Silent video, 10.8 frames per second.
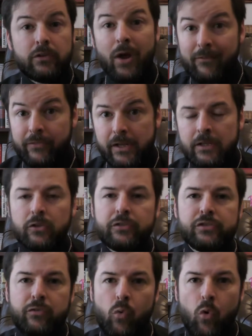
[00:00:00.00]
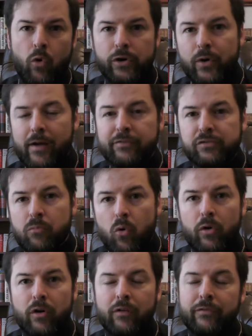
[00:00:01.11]
you have the English Civil War, you have some
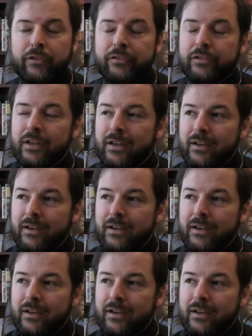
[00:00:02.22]
more of this